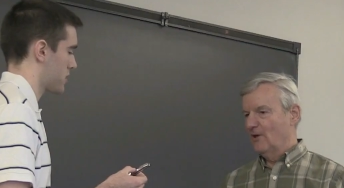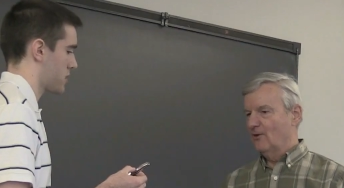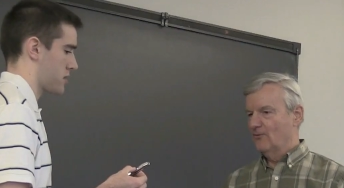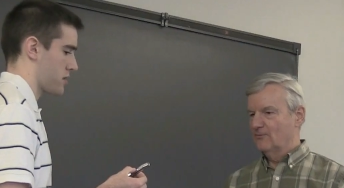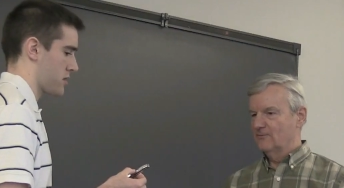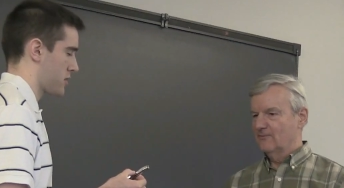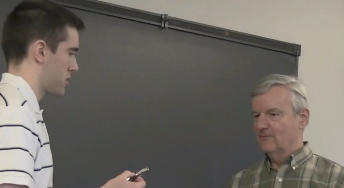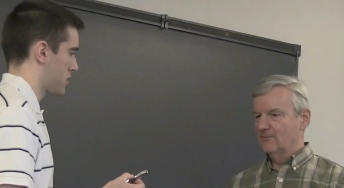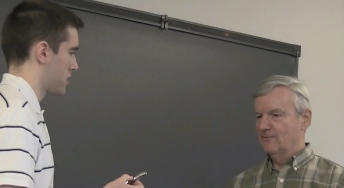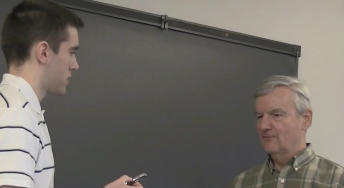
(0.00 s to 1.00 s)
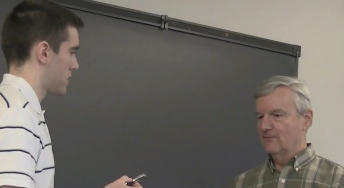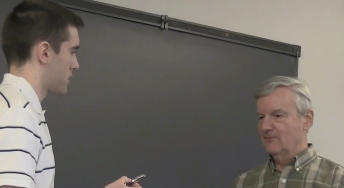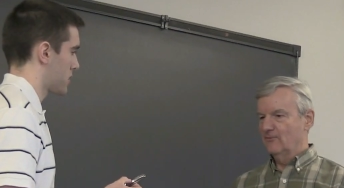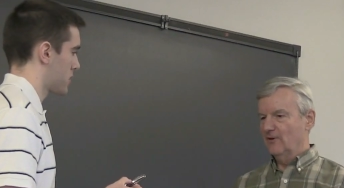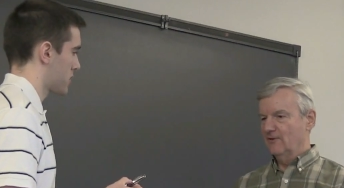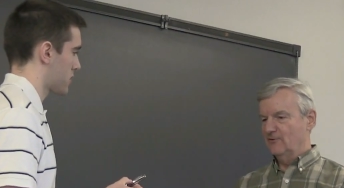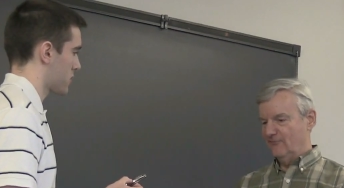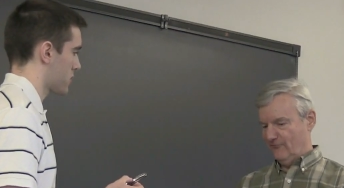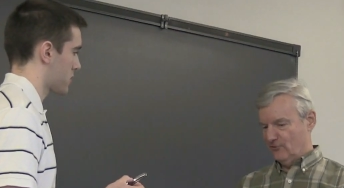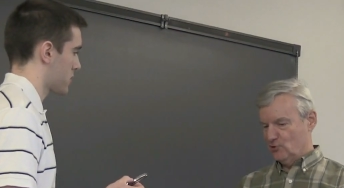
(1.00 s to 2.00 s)
Speaker 1: Well, when you
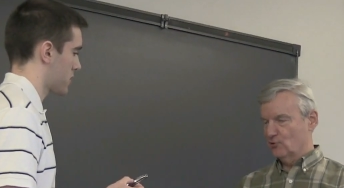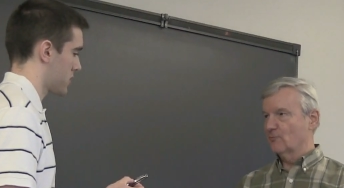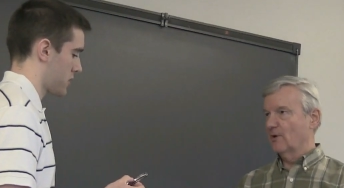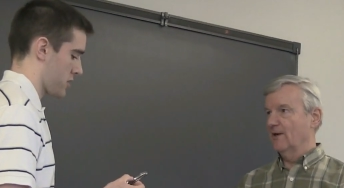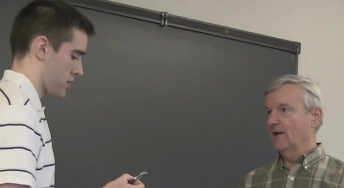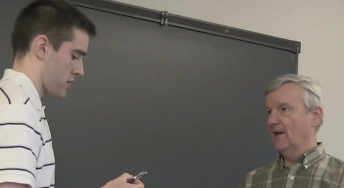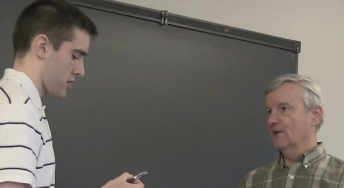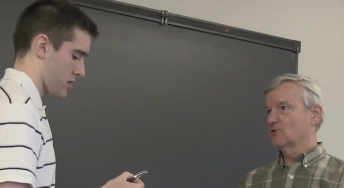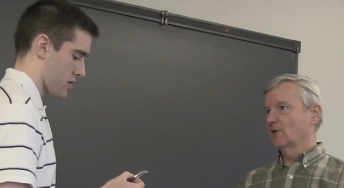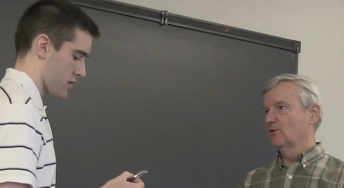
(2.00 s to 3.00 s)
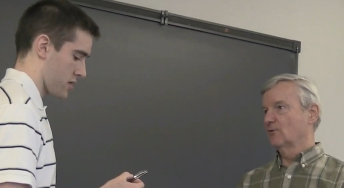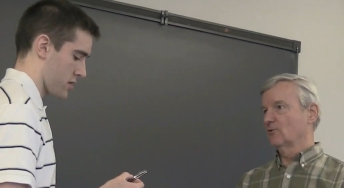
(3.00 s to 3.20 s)
first shook my hands, I